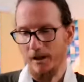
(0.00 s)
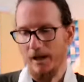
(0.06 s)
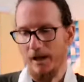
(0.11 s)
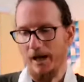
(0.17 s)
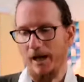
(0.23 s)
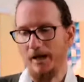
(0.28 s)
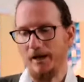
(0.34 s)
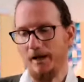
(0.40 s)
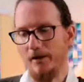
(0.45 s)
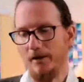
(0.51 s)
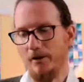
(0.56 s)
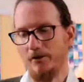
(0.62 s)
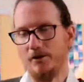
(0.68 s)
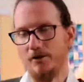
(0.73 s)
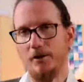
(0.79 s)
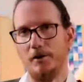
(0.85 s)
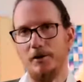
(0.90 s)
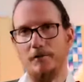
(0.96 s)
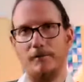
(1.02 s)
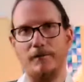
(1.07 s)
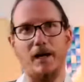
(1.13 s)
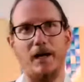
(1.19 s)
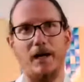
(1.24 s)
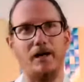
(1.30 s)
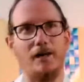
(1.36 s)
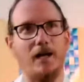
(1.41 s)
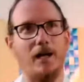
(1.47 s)
And then also the
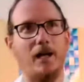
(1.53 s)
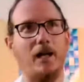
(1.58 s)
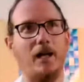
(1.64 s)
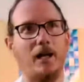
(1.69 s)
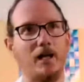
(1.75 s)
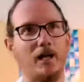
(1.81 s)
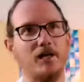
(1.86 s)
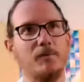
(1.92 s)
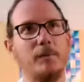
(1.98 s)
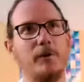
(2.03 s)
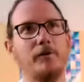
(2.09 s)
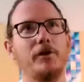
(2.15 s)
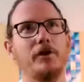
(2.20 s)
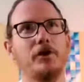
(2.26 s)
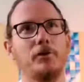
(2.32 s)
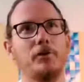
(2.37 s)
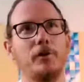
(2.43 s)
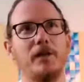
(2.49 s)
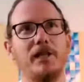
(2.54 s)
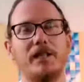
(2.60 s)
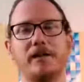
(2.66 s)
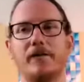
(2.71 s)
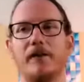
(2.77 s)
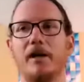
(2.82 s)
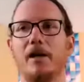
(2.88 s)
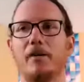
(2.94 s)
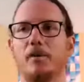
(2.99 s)
fact that like a spiritually
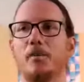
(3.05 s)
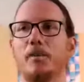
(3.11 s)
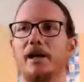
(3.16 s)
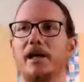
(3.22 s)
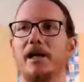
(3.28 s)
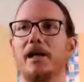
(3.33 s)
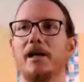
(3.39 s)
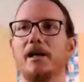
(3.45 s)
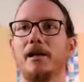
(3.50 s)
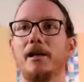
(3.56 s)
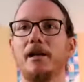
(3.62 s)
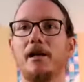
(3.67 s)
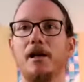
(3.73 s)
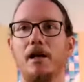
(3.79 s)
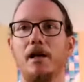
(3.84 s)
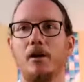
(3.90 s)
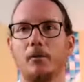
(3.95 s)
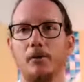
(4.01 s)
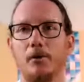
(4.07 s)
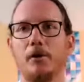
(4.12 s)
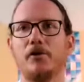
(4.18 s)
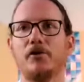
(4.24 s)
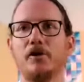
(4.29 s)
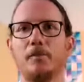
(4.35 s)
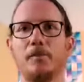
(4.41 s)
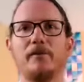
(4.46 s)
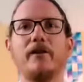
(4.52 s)
developed being would
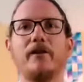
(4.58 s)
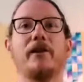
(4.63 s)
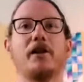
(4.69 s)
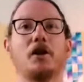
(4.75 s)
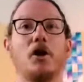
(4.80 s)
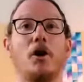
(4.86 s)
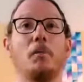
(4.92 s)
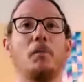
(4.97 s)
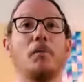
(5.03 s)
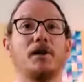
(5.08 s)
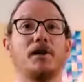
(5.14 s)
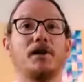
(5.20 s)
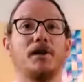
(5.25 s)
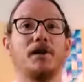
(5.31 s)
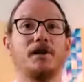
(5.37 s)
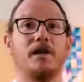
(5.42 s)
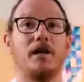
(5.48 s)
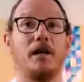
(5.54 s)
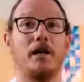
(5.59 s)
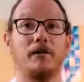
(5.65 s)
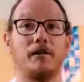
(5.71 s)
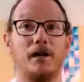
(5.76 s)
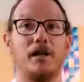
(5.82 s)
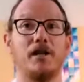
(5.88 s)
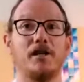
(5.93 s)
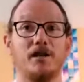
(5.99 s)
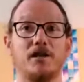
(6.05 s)
also be very competent
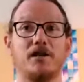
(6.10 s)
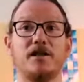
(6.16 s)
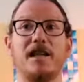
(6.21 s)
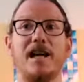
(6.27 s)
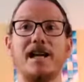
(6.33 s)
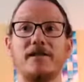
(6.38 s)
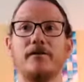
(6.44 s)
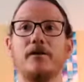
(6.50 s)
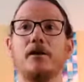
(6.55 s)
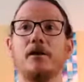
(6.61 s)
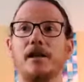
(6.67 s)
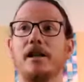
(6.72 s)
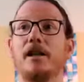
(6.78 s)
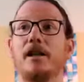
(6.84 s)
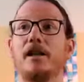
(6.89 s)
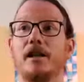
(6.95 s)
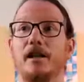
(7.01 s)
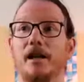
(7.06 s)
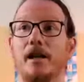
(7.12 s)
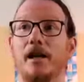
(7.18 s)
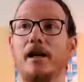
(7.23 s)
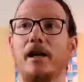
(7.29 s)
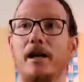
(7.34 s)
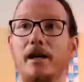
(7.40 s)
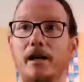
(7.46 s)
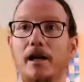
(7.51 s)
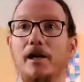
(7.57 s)
and successful in
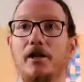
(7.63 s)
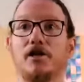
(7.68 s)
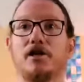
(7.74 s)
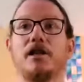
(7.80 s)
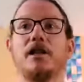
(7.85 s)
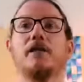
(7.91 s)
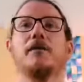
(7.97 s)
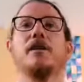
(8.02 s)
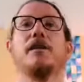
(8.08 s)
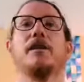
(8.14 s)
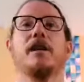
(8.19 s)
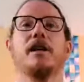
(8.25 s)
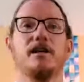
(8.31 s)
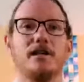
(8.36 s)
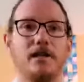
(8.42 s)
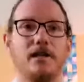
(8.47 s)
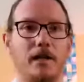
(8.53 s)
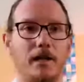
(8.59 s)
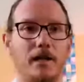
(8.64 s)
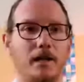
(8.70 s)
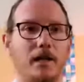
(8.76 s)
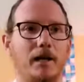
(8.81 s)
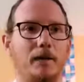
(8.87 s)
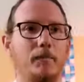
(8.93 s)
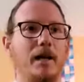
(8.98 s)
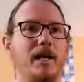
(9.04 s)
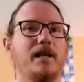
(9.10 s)
achieving things,
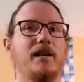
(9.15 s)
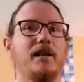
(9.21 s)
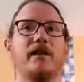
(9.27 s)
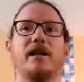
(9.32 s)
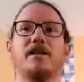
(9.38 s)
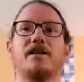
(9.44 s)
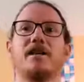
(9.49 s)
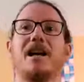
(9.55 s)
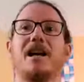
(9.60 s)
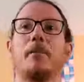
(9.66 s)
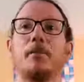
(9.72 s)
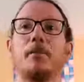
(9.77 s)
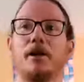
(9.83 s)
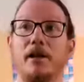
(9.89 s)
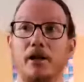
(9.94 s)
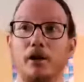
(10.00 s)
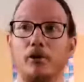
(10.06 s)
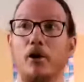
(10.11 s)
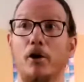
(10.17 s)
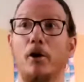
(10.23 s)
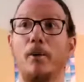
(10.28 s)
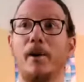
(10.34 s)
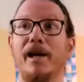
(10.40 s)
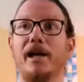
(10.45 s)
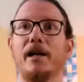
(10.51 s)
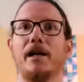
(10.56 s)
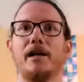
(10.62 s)
in making things happen, in
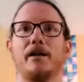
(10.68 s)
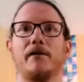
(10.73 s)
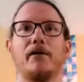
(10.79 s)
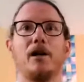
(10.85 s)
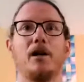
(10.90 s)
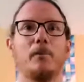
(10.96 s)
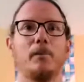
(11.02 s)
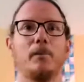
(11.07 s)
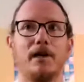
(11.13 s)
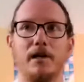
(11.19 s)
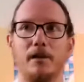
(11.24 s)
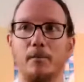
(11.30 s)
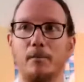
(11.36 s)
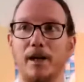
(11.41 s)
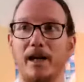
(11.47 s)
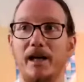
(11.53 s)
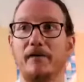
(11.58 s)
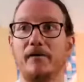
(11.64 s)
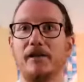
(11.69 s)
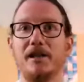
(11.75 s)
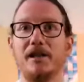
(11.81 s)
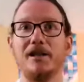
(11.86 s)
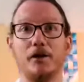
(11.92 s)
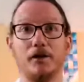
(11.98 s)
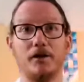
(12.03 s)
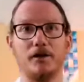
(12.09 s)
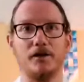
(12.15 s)
growing, in developing and
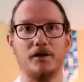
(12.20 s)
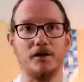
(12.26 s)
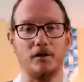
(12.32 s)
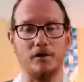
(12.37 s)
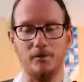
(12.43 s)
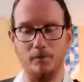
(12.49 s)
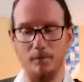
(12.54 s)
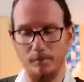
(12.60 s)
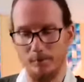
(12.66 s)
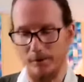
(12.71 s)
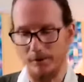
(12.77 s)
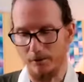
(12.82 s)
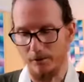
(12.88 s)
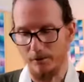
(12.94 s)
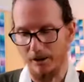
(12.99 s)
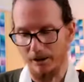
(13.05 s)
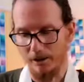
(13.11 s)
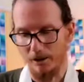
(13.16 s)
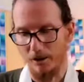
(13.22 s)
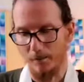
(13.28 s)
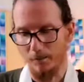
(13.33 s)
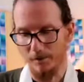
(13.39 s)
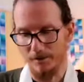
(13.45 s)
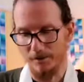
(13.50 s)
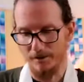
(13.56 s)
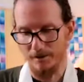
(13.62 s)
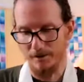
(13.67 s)
benefiting others. So it could be quite
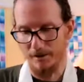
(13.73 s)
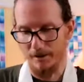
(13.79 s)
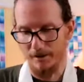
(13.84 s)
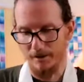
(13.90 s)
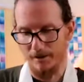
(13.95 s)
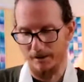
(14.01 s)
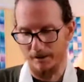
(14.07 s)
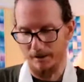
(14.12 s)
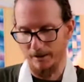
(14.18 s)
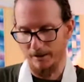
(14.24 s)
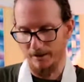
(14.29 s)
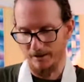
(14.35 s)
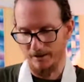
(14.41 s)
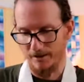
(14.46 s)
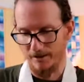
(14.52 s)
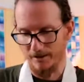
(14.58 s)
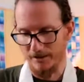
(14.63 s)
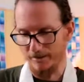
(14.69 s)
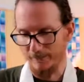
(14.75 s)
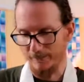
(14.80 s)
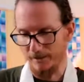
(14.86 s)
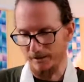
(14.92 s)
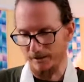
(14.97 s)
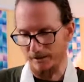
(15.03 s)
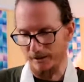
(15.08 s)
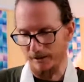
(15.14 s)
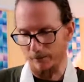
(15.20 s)
competent and
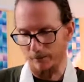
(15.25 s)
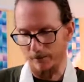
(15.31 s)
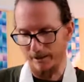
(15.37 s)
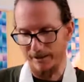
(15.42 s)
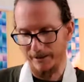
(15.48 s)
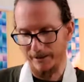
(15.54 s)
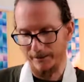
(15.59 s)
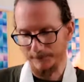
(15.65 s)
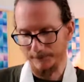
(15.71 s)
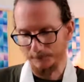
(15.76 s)
successful in that way.